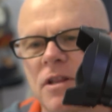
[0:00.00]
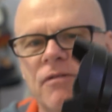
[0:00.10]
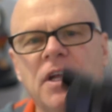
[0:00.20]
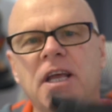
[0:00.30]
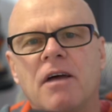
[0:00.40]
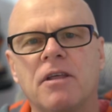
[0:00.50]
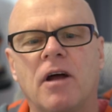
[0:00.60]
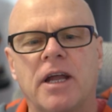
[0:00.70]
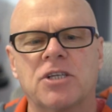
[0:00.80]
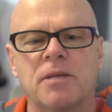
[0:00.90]
So the video that
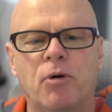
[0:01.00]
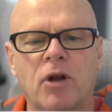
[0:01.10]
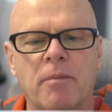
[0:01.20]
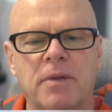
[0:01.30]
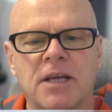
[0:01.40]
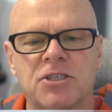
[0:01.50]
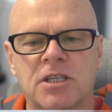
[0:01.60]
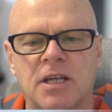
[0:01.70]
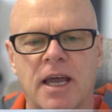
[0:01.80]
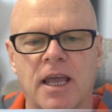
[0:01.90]
I actually put up
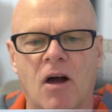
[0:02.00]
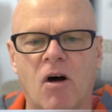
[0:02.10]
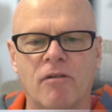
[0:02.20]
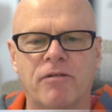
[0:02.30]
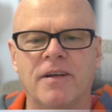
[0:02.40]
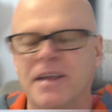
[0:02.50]
yesterday of